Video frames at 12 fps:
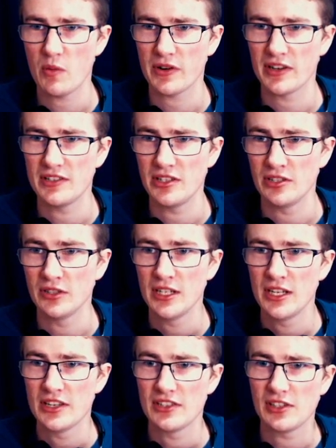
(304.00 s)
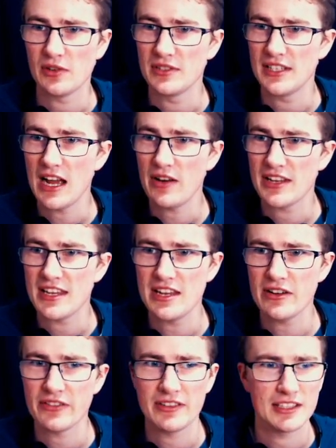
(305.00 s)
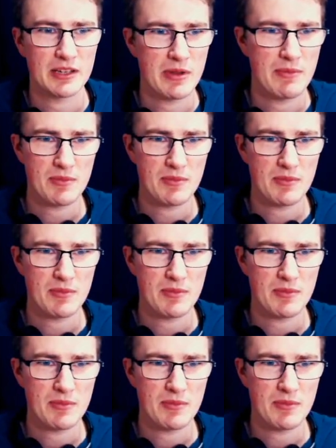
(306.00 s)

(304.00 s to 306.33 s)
we're gonna do. So down here I think it's gonna be